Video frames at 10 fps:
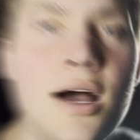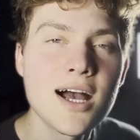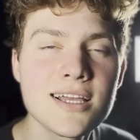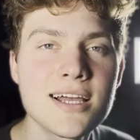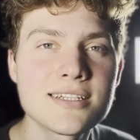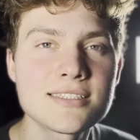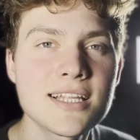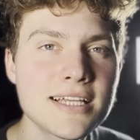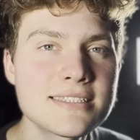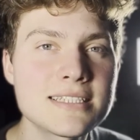Hi
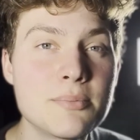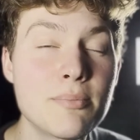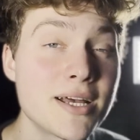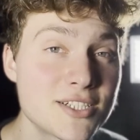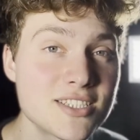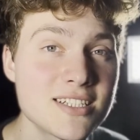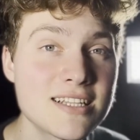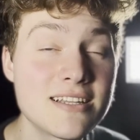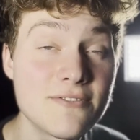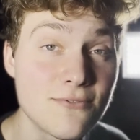guys, let's
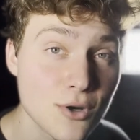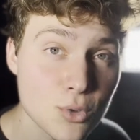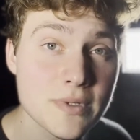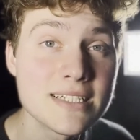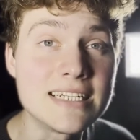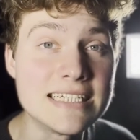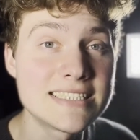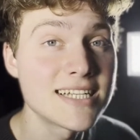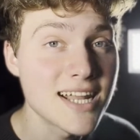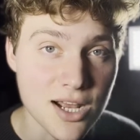imagine the following
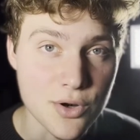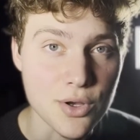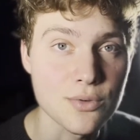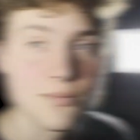scenario.